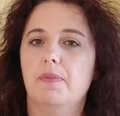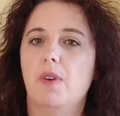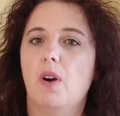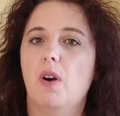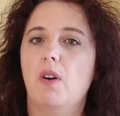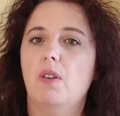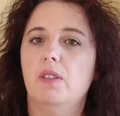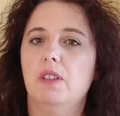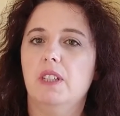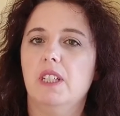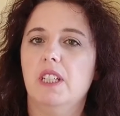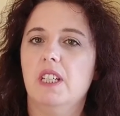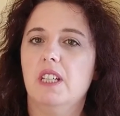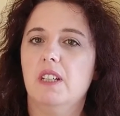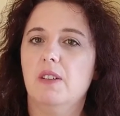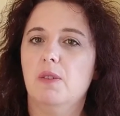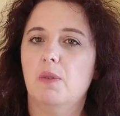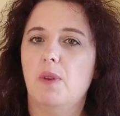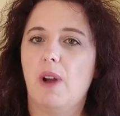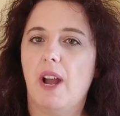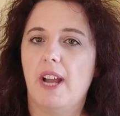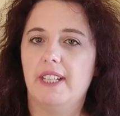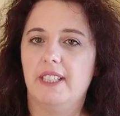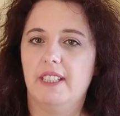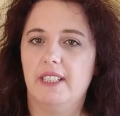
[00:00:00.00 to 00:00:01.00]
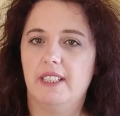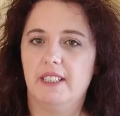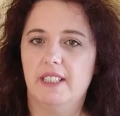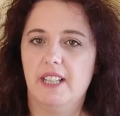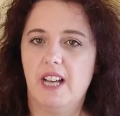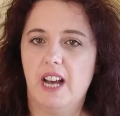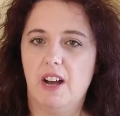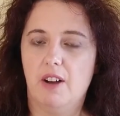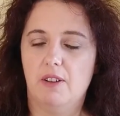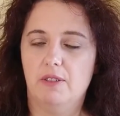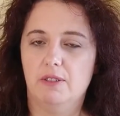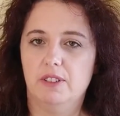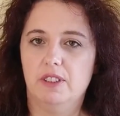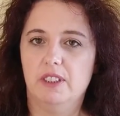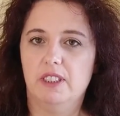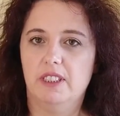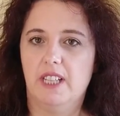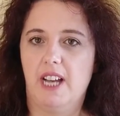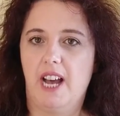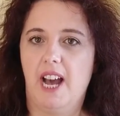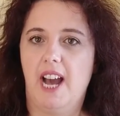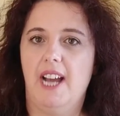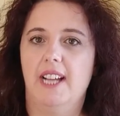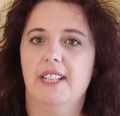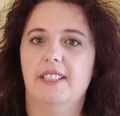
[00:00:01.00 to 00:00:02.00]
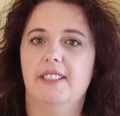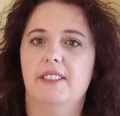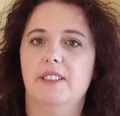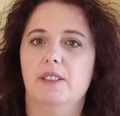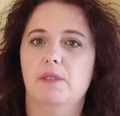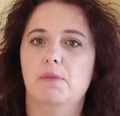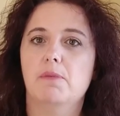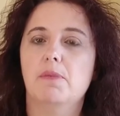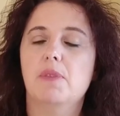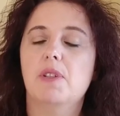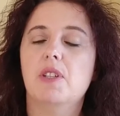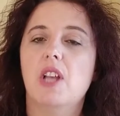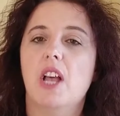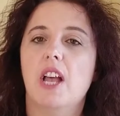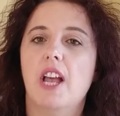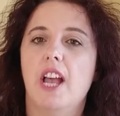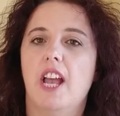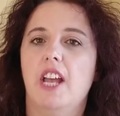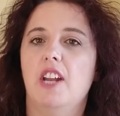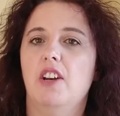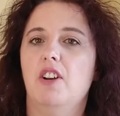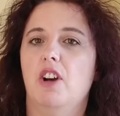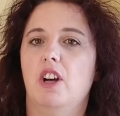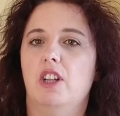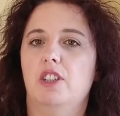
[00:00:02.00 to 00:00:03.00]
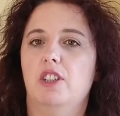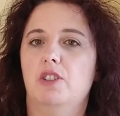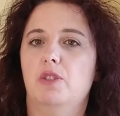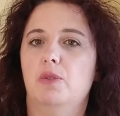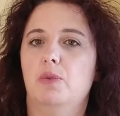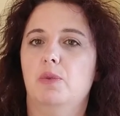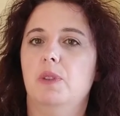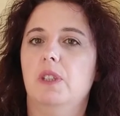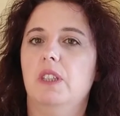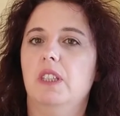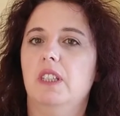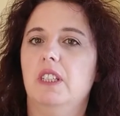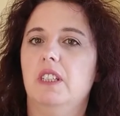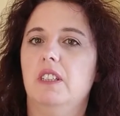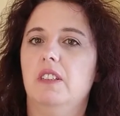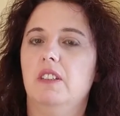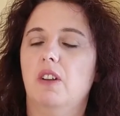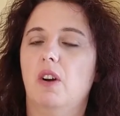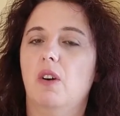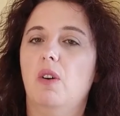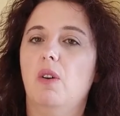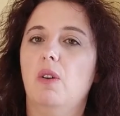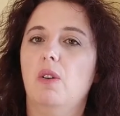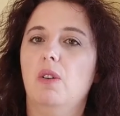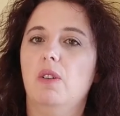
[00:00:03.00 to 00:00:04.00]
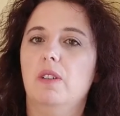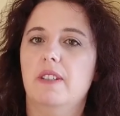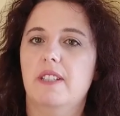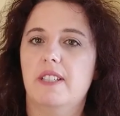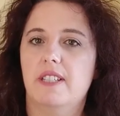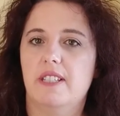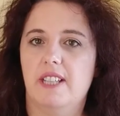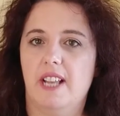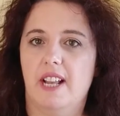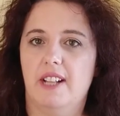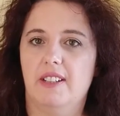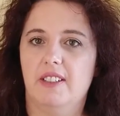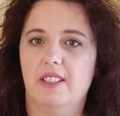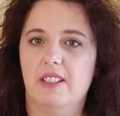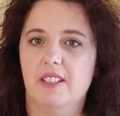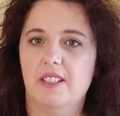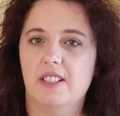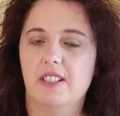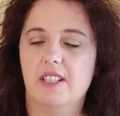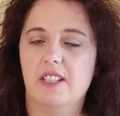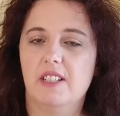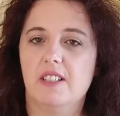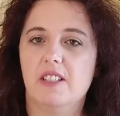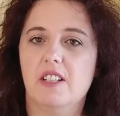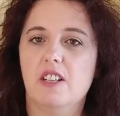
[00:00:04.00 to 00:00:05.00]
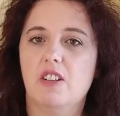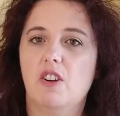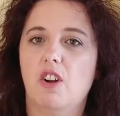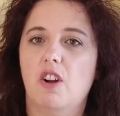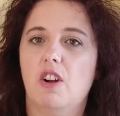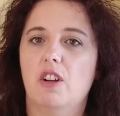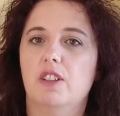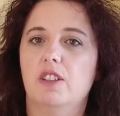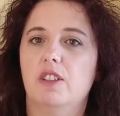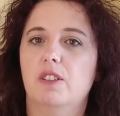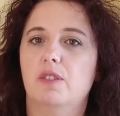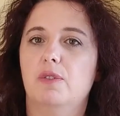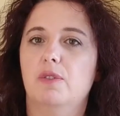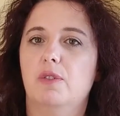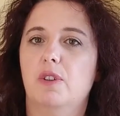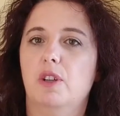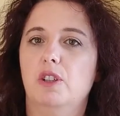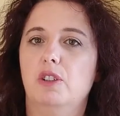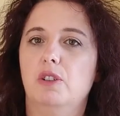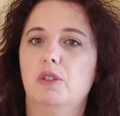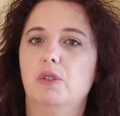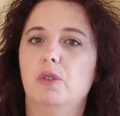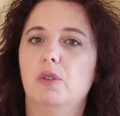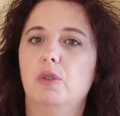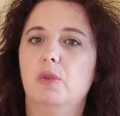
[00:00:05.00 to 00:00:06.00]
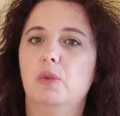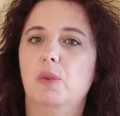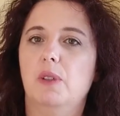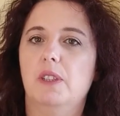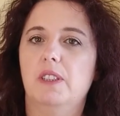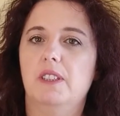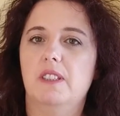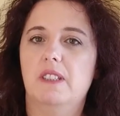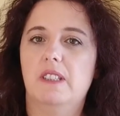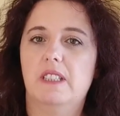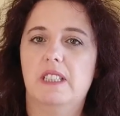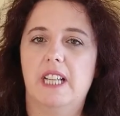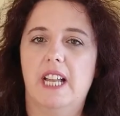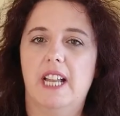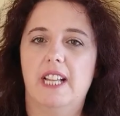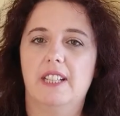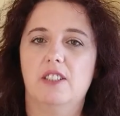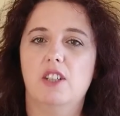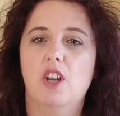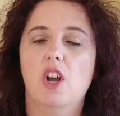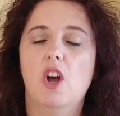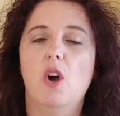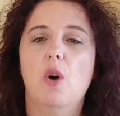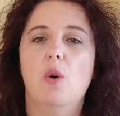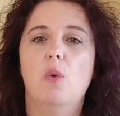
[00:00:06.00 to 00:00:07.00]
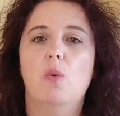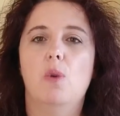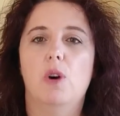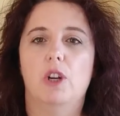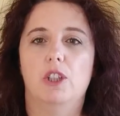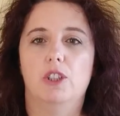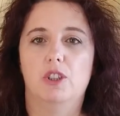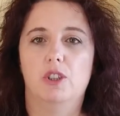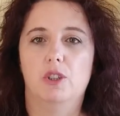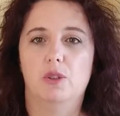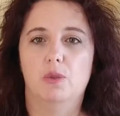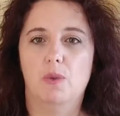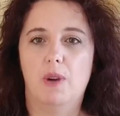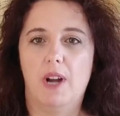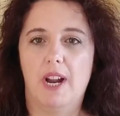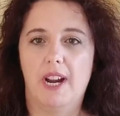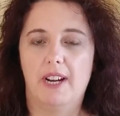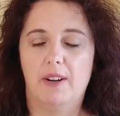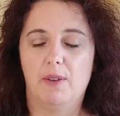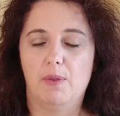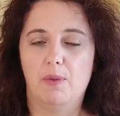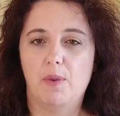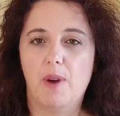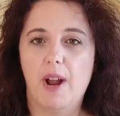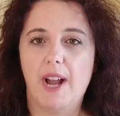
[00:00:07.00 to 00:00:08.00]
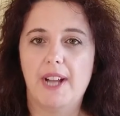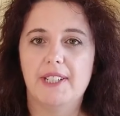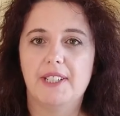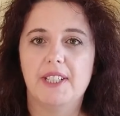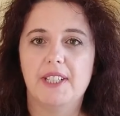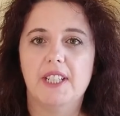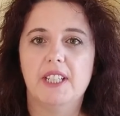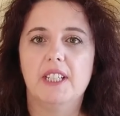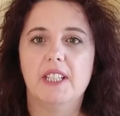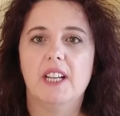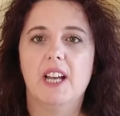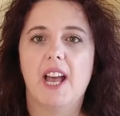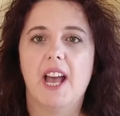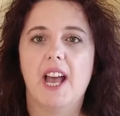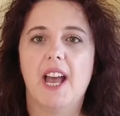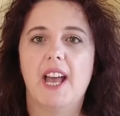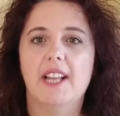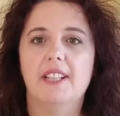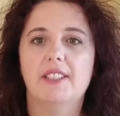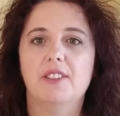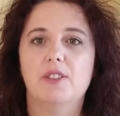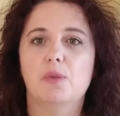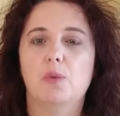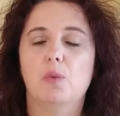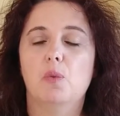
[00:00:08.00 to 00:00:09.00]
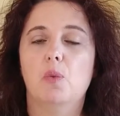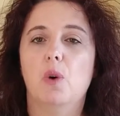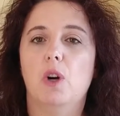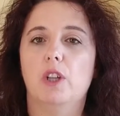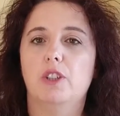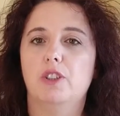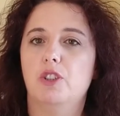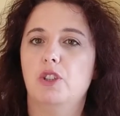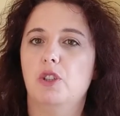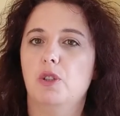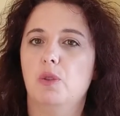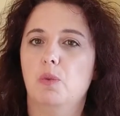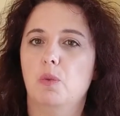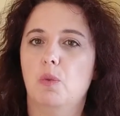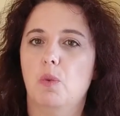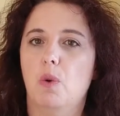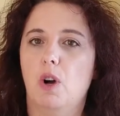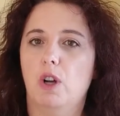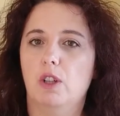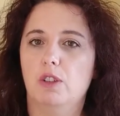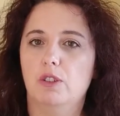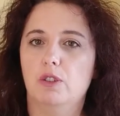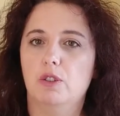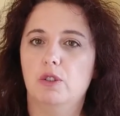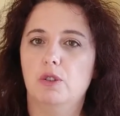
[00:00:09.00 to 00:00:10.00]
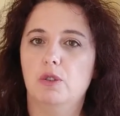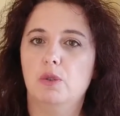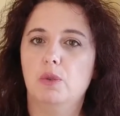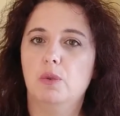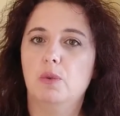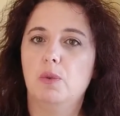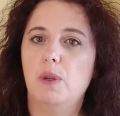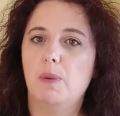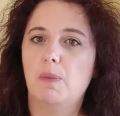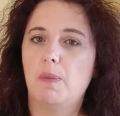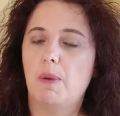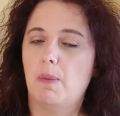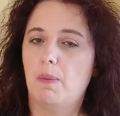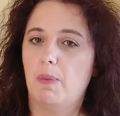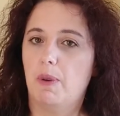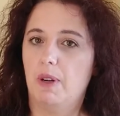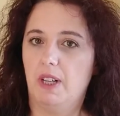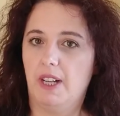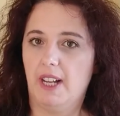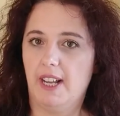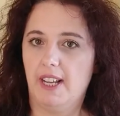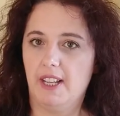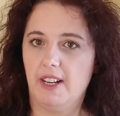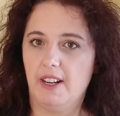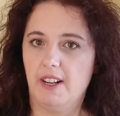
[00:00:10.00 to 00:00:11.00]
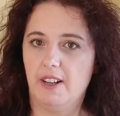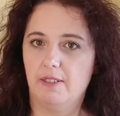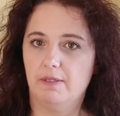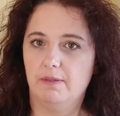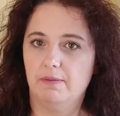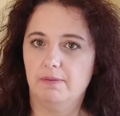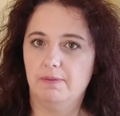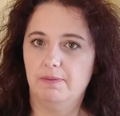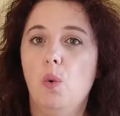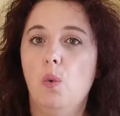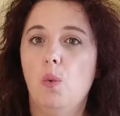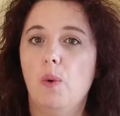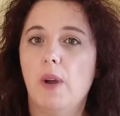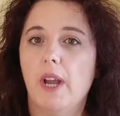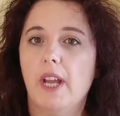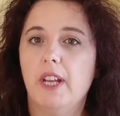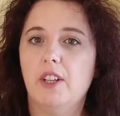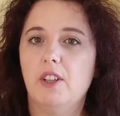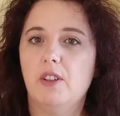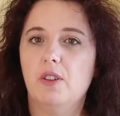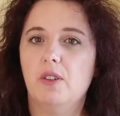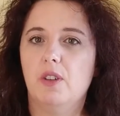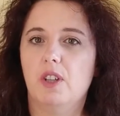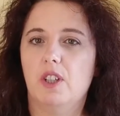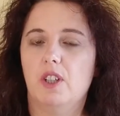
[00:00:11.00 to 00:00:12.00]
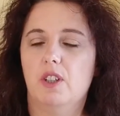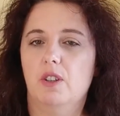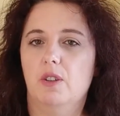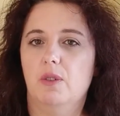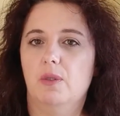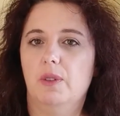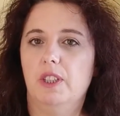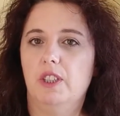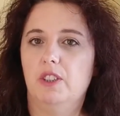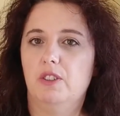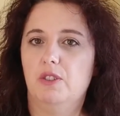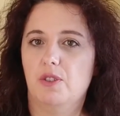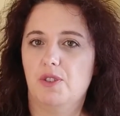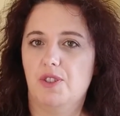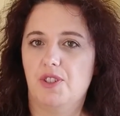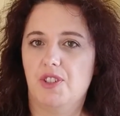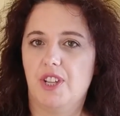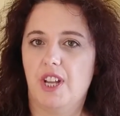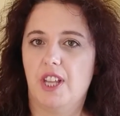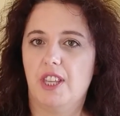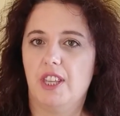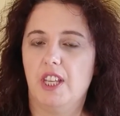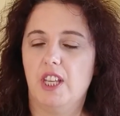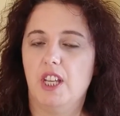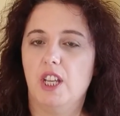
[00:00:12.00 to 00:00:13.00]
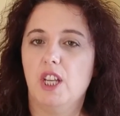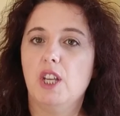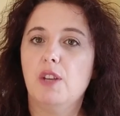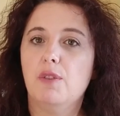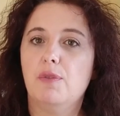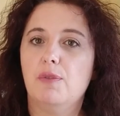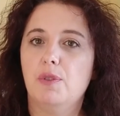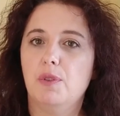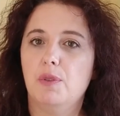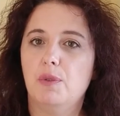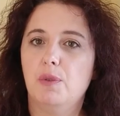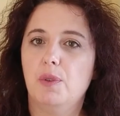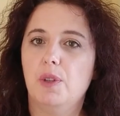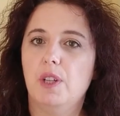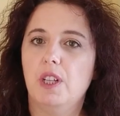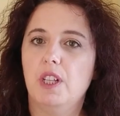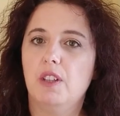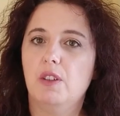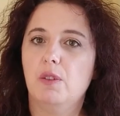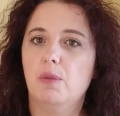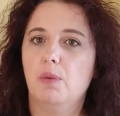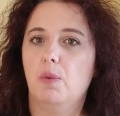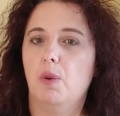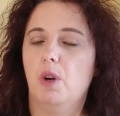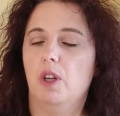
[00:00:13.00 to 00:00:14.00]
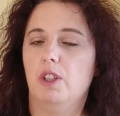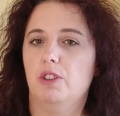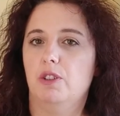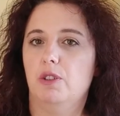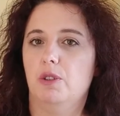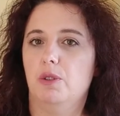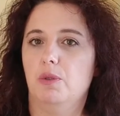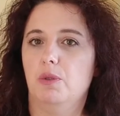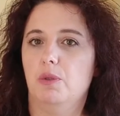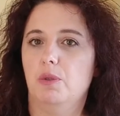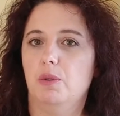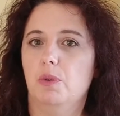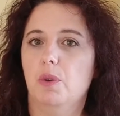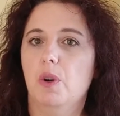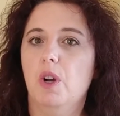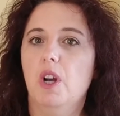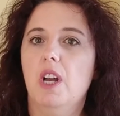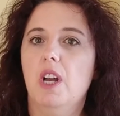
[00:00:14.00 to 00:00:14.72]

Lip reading: only write down the items and not really the whole sentences in order for you to understand what you are writing and what you want to remember later. When you are going to study, if you read what you